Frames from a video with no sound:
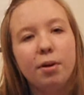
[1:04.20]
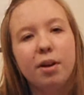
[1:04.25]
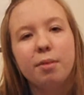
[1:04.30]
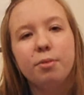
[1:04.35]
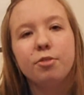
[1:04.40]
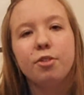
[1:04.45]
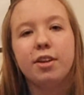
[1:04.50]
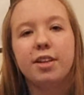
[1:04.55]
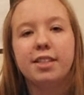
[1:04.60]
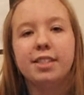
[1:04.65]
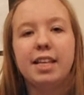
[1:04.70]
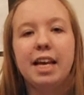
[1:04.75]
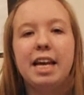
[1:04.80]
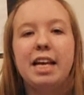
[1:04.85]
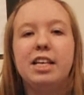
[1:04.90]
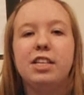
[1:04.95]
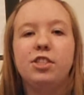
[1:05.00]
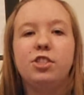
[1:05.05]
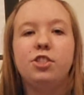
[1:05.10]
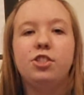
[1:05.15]
what I'm trying to
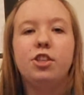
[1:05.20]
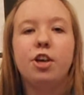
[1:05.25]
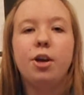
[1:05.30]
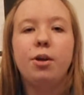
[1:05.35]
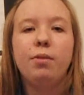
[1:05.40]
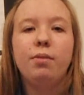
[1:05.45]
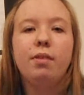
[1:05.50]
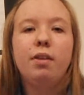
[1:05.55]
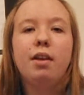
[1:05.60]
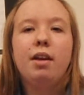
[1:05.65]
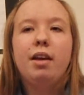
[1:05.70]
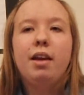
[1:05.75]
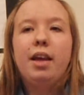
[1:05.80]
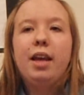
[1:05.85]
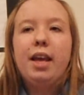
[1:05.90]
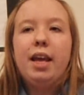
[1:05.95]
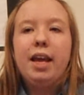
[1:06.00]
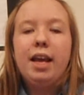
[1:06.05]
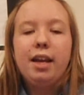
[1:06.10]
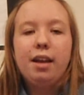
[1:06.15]
say is don't
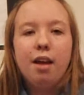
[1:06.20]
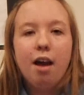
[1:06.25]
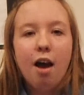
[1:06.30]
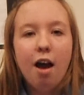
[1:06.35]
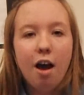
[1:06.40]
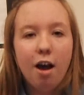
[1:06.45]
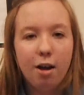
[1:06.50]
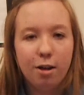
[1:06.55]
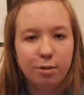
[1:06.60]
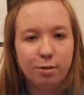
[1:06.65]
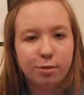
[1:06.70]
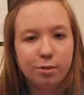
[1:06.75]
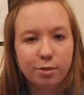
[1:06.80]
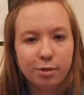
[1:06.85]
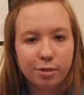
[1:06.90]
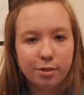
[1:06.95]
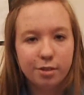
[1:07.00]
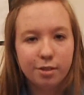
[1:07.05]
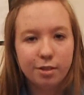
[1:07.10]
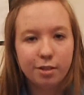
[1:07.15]
enhance
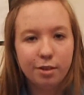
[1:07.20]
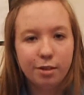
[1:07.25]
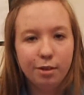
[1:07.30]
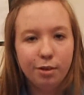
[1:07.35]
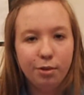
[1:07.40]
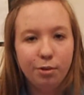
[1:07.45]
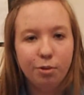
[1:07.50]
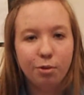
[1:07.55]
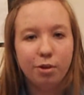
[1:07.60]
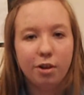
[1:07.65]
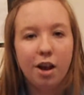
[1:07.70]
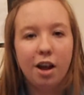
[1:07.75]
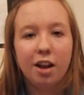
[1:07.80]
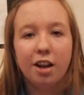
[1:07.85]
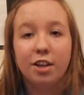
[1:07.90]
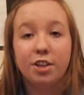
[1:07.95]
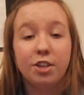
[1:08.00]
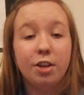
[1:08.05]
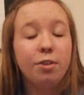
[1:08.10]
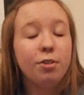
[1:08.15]
your
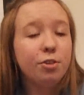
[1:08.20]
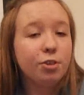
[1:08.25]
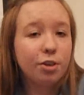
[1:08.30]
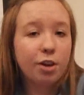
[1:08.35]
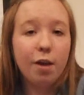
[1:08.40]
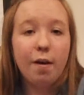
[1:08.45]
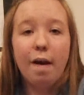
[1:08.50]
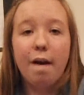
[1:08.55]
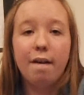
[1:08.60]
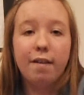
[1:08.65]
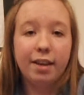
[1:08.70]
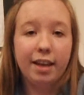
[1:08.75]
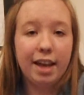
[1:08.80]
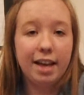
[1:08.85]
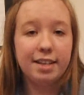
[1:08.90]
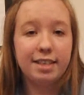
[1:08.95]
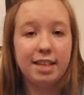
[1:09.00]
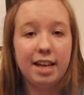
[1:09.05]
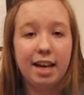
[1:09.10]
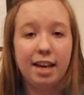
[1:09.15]
colour. Don't go out and
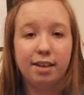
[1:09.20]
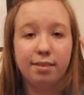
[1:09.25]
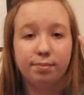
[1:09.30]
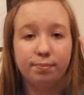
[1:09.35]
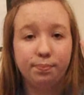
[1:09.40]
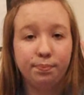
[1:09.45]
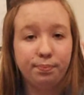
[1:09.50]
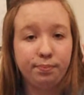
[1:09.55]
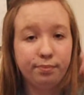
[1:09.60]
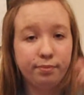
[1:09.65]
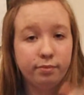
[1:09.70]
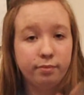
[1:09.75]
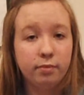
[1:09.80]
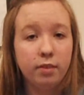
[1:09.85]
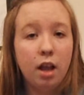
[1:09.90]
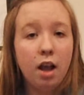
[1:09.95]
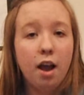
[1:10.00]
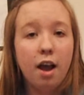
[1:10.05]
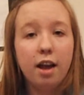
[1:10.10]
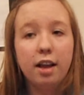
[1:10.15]
get a tan
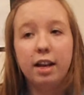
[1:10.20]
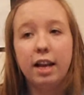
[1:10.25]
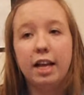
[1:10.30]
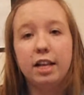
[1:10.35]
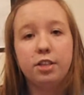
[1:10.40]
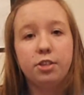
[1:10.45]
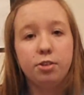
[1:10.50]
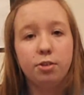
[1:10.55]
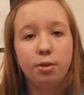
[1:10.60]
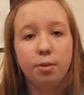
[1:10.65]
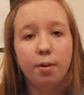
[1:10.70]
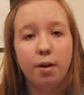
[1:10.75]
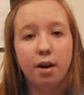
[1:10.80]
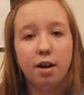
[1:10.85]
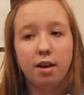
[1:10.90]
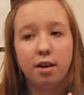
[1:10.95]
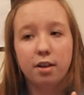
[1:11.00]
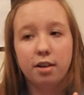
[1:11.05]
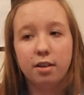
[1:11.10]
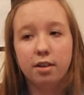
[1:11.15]
unless you
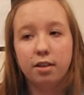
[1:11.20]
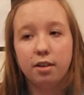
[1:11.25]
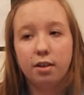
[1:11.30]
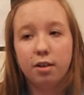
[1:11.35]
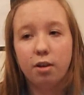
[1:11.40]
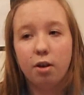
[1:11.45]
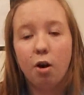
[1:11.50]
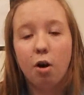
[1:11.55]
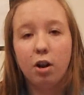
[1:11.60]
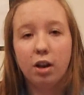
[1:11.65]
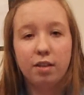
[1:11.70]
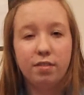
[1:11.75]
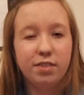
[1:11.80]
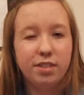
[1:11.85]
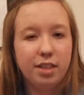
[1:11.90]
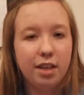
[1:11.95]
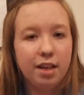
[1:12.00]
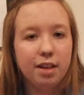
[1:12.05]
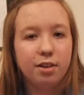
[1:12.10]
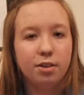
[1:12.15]
are
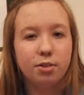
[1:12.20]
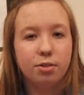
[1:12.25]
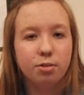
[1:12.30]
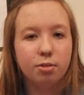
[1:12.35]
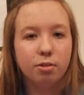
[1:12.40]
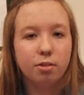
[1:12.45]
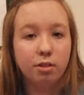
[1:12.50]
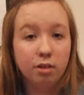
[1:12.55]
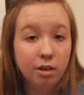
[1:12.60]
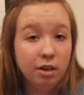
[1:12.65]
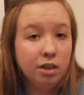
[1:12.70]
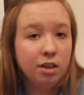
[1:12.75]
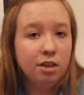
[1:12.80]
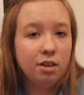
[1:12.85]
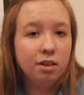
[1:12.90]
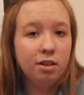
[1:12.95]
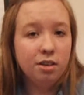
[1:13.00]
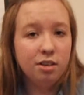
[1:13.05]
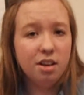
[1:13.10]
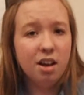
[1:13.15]
olive-skinned or
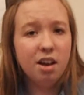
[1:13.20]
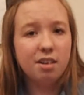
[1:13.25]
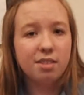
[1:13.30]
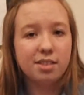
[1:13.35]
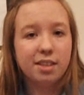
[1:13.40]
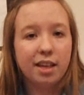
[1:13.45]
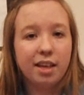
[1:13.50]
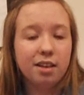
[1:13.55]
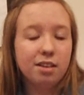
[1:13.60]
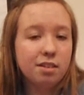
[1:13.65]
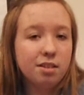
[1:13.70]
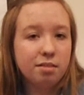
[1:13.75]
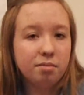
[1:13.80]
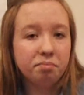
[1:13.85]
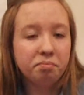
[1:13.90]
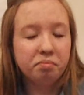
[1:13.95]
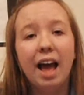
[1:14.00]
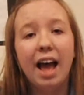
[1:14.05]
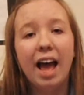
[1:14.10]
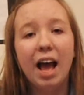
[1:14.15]
dark-skinned.
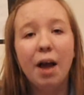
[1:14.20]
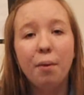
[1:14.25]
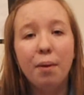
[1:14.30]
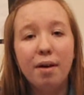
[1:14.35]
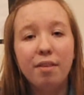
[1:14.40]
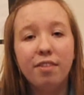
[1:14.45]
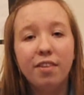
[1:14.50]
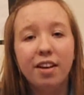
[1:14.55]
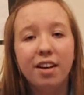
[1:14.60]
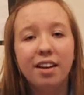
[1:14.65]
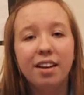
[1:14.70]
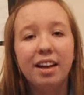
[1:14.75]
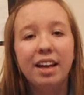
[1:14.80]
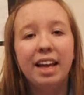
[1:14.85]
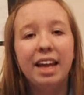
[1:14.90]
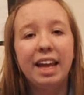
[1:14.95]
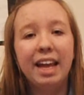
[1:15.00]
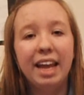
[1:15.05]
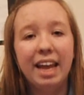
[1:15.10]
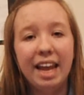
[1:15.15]
However,
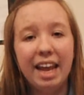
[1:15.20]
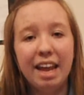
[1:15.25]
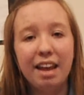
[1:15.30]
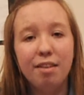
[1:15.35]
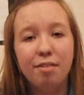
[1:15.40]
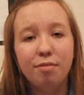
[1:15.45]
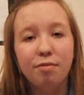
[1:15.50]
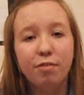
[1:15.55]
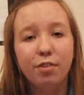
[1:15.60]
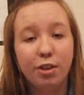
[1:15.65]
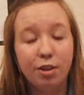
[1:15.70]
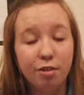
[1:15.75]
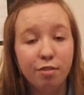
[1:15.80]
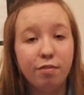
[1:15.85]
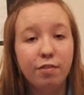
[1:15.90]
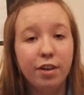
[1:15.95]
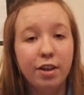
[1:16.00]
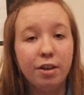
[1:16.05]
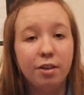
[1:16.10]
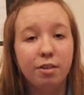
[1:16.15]
if you
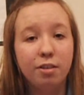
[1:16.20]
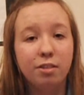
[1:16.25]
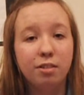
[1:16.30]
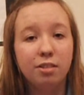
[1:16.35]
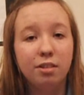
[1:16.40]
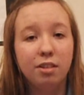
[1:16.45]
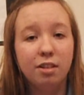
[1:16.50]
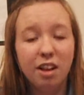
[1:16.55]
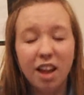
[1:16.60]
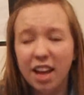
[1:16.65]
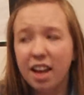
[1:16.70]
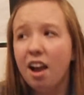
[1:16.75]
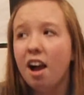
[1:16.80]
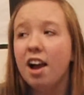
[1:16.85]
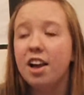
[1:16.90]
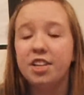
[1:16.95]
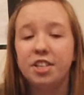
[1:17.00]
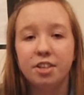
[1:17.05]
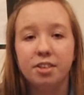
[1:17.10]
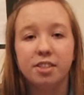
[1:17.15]
feel, like
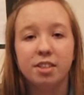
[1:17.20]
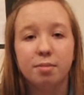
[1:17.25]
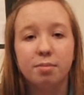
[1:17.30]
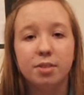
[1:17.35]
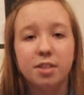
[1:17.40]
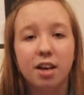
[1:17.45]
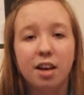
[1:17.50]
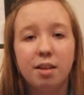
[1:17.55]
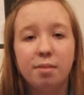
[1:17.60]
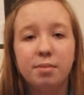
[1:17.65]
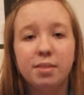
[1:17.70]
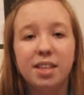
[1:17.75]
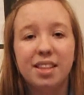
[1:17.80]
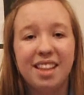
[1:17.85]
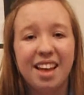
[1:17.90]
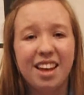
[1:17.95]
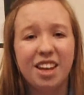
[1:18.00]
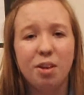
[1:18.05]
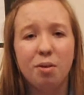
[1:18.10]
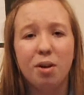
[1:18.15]
I do sometimes,
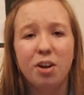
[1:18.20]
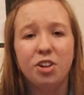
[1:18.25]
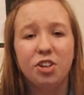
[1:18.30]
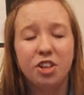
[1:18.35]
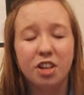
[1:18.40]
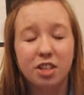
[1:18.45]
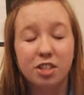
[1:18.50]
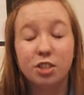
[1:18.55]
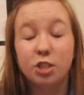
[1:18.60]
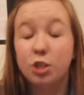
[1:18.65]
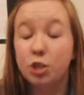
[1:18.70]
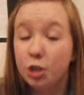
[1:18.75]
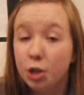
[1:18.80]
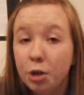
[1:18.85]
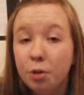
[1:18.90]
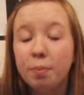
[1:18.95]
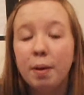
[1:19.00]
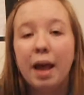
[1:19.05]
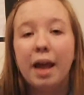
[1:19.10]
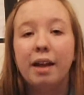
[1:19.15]
that you are just
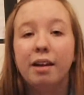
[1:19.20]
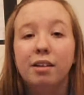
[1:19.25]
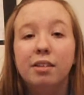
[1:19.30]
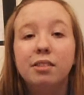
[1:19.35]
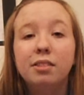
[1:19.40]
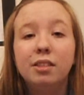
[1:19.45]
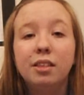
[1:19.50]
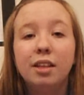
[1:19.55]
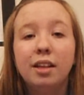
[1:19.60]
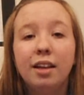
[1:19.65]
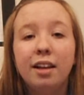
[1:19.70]
too pale,